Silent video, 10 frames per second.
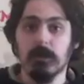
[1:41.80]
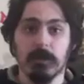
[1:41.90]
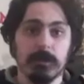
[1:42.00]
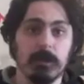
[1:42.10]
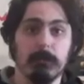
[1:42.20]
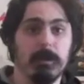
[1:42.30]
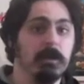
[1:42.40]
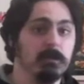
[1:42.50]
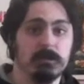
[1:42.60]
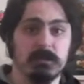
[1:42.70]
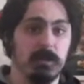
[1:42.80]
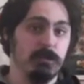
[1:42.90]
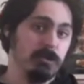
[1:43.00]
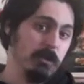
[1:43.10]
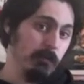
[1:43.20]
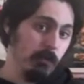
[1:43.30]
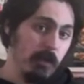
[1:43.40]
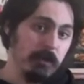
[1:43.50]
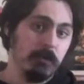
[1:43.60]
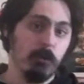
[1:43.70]
Nothing about, say, Jeremy
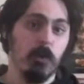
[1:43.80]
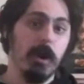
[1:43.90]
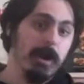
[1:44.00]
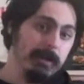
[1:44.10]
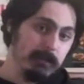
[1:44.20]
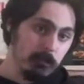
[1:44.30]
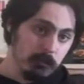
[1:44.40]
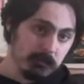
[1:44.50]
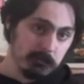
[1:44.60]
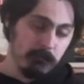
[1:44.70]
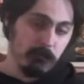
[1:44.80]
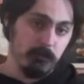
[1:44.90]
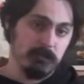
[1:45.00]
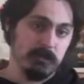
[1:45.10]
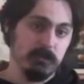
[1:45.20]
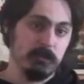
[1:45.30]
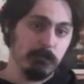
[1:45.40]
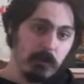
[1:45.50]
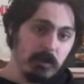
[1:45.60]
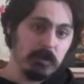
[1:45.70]
Renner or Heidi Klum's performances
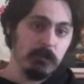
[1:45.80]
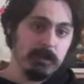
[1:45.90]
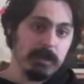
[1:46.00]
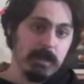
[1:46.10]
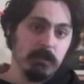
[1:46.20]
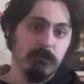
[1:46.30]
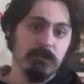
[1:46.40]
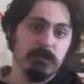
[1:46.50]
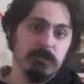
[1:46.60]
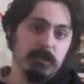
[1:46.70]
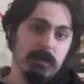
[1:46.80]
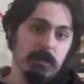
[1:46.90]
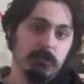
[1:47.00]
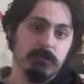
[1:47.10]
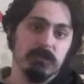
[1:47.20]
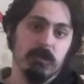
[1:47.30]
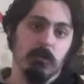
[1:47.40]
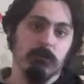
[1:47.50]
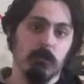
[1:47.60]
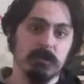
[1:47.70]
brought a unique element to the characters they
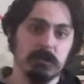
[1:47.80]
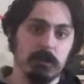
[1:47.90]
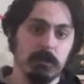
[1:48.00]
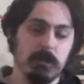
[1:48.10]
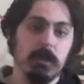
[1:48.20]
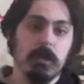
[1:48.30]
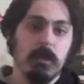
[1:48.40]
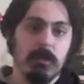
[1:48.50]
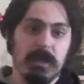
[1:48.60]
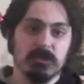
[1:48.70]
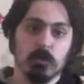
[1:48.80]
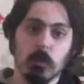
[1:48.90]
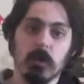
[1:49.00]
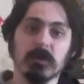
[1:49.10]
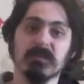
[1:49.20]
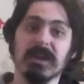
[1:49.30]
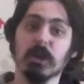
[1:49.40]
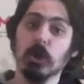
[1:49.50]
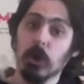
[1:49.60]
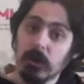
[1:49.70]
were voicing. That's work
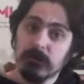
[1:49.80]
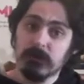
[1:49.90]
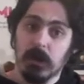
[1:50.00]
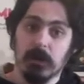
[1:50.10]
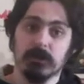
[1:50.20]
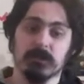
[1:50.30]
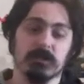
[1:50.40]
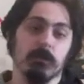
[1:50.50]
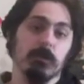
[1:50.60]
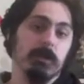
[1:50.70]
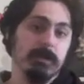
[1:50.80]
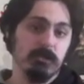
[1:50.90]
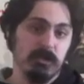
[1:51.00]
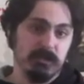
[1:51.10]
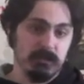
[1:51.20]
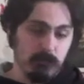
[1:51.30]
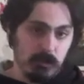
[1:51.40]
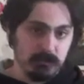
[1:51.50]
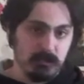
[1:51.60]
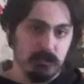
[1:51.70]
that could have gone to someone like Jason
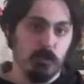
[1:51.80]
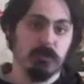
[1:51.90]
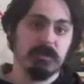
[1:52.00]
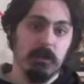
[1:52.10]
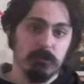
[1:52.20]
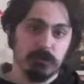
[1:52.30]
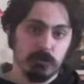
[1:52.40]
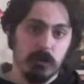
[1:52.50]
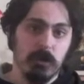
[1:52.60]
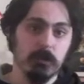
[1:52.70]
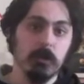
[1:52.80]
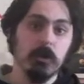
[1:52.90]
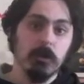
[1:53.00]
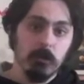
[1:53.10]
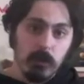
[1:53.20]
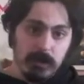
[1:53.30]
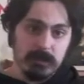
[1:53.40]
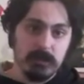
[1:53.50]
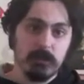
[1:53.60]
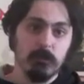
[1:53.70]
Marsden or Tara Strong, who I
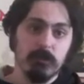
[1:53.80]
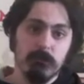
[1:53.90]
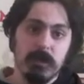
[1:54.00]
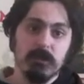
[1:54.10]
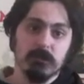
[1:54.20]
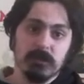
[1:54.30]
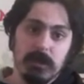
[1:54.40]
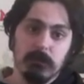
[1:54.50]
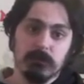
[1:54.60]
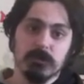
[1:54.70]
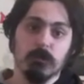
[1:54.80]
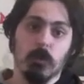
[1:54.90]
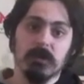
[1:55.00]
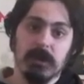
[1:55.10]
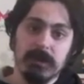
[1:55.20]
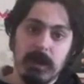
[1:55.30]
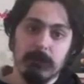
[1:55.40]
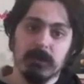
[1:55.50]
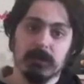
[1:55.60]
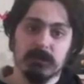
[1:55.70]
think would have made those characters more
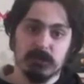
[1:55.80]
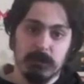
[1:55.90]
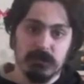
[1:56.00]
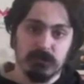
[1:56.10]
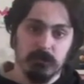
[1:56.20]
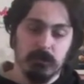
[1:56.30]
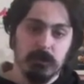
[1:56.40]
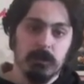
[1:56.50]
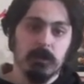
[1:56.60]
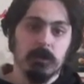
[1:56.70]
dynamic and special.